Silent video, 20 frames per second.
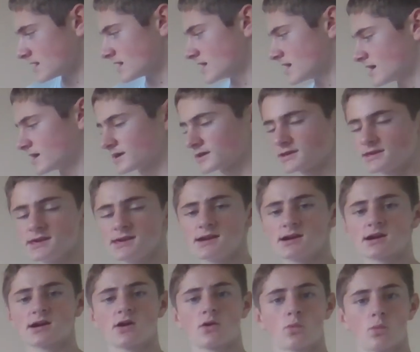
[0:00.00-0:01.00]

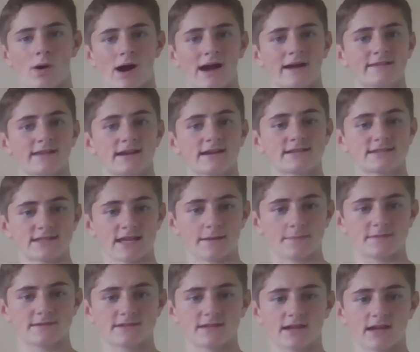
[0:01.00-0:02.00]
Here white
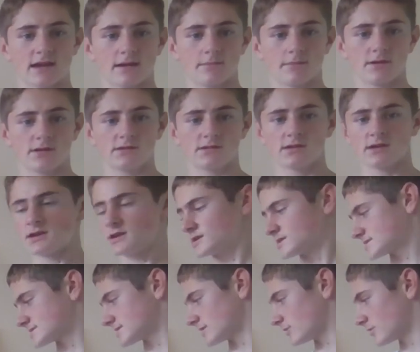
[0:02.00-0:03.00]
accepts the gambit,
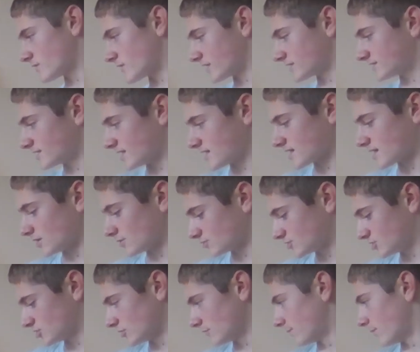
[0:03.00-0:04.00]
so they take out
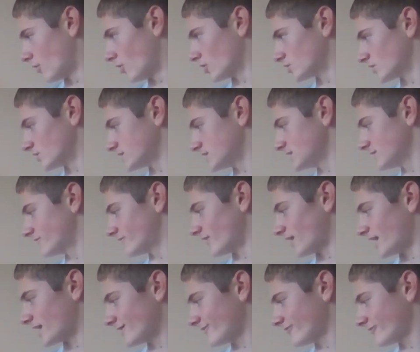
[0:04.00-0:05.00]
your pawn on
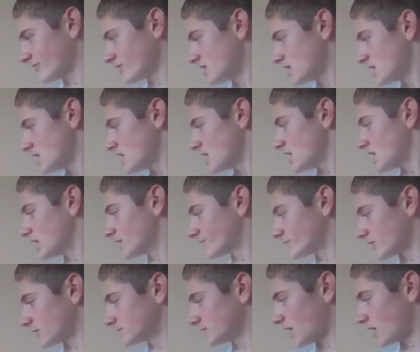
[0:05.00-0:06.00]
e5, and
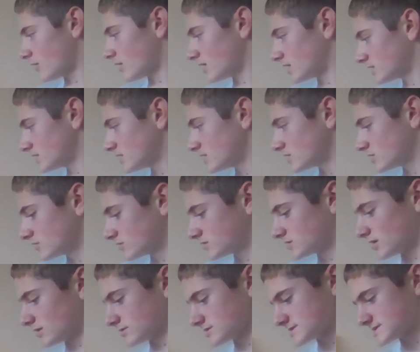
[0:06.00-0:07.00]
from now on you
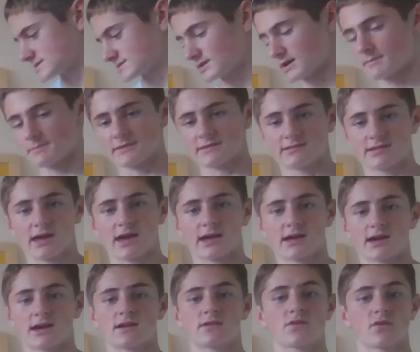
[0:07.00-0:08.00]
don't stop
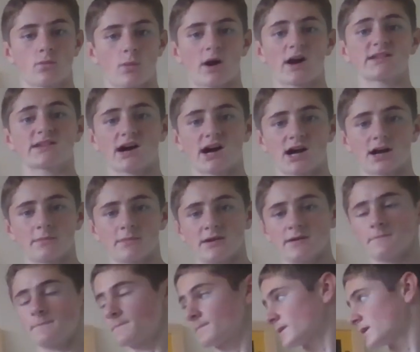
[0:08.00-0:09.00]
attacking the white army.
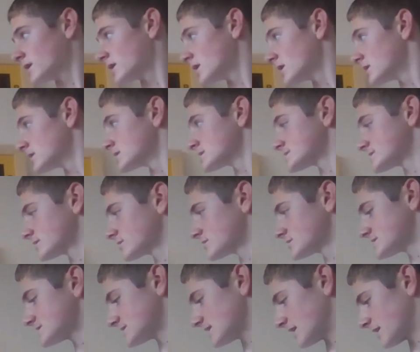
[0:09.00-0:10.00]
So you
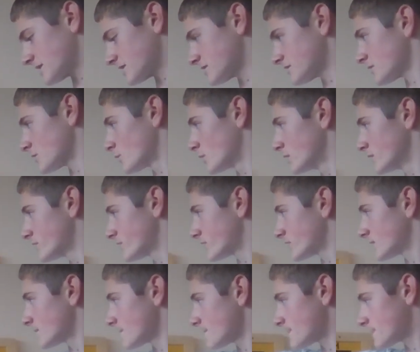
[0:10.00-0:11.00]
start with
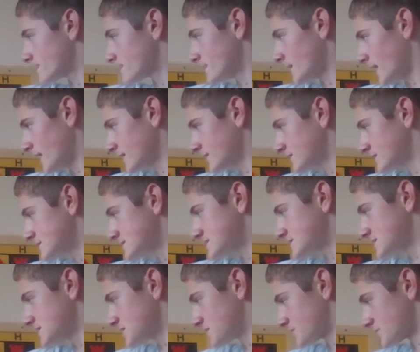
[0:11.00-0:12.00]
knight
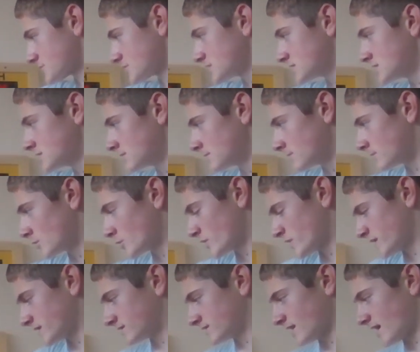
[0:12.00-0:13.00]
c3 with the
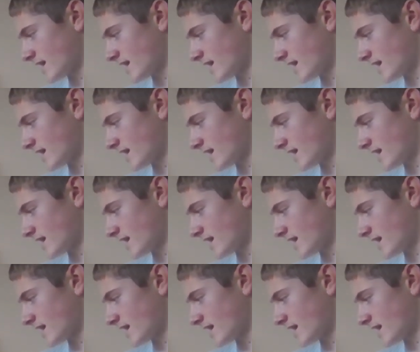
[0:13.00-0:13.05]
attack